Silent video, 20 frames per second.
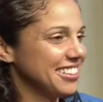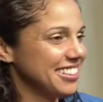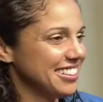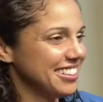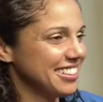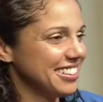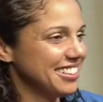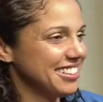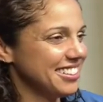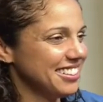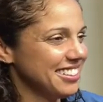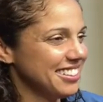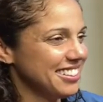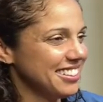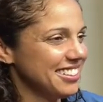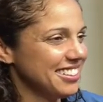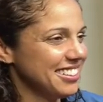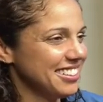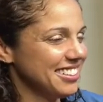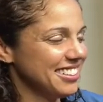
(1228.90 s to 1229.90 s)

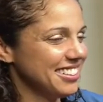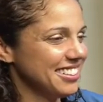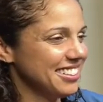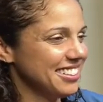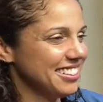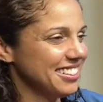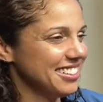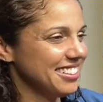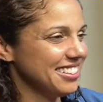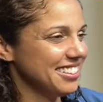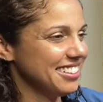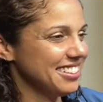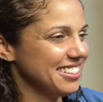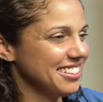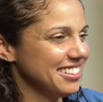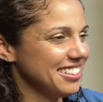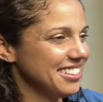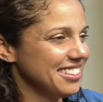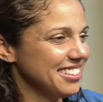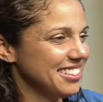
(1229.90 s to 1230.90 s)

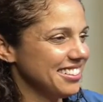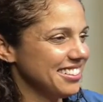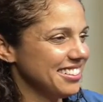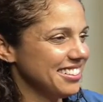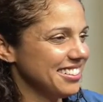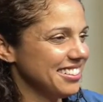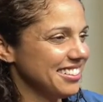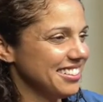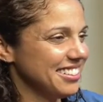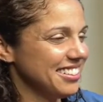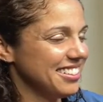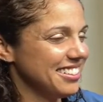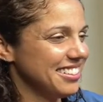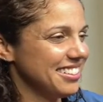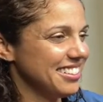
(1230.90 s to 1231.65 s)
[no speech]